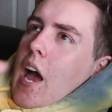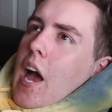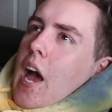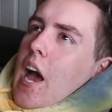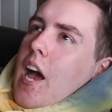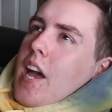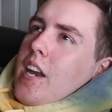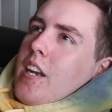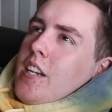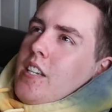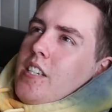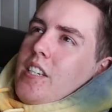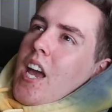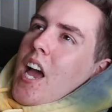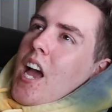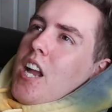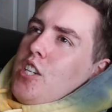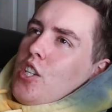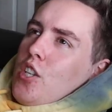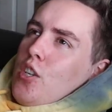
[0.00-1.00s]
had
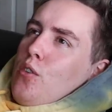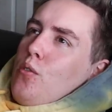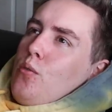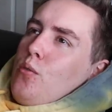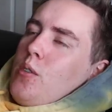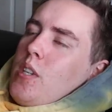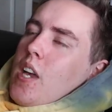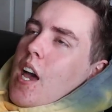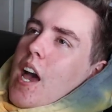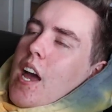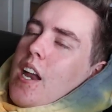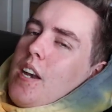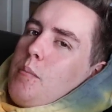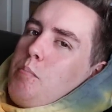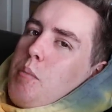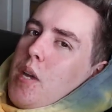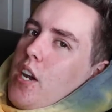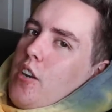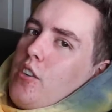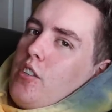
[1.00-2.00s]
tattoos
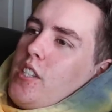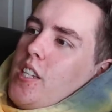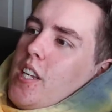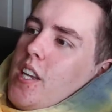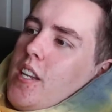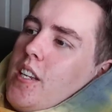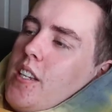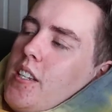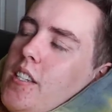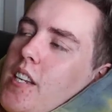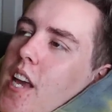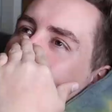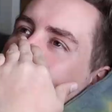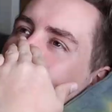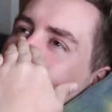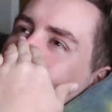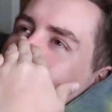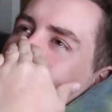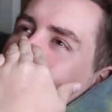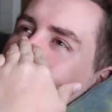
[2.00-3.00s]
and piercings
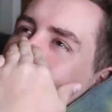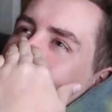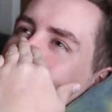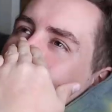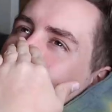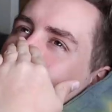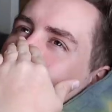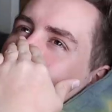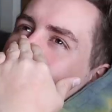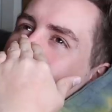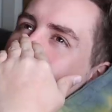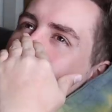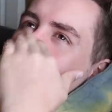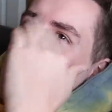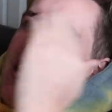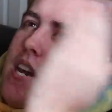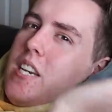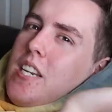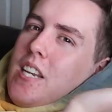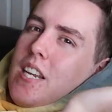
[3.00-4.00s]
and they just
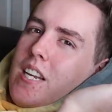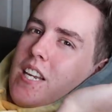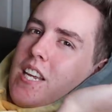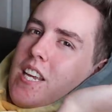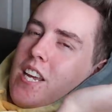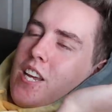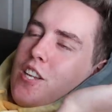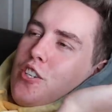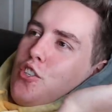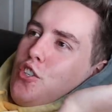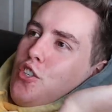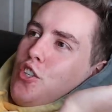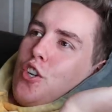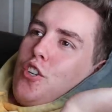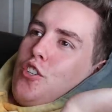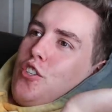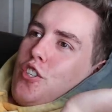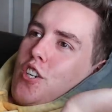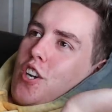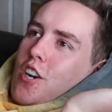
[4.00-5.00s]
immediately
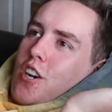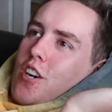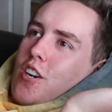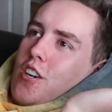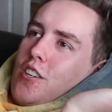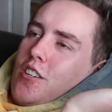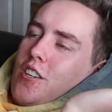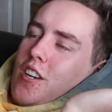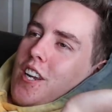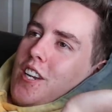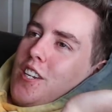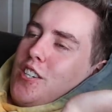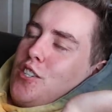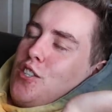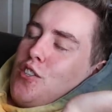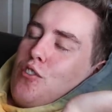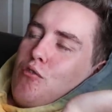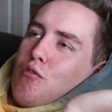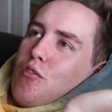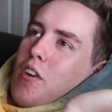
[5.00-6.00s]
judged her like
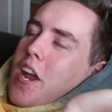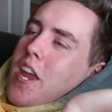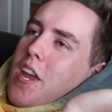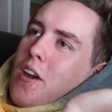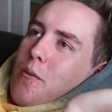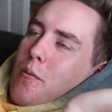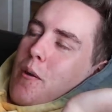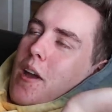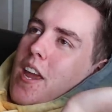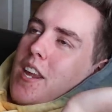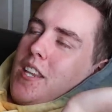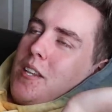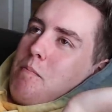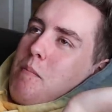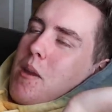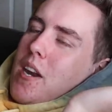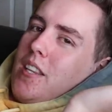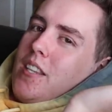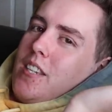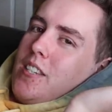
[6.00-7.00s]
straight away the
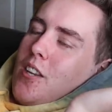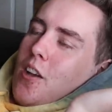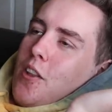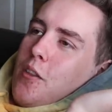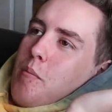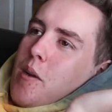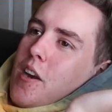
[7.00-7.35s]
minute they saw the